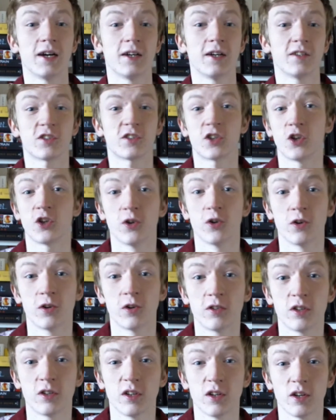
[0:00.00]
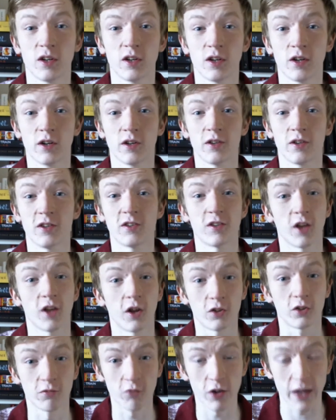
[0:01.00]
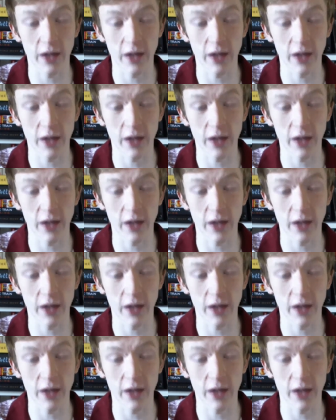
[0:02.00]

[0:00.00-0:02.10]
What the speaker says: secured the slot to run